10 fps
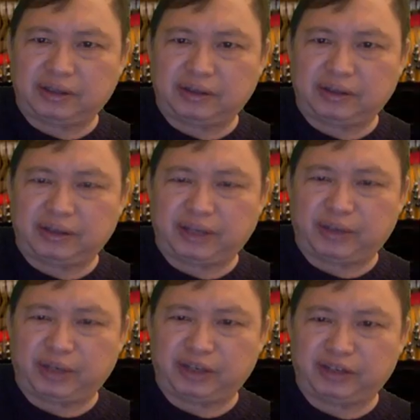okay. We're
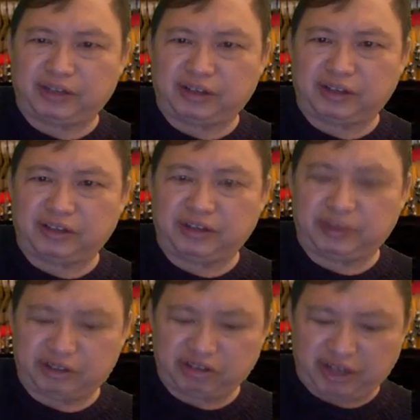gonna start a secret chat.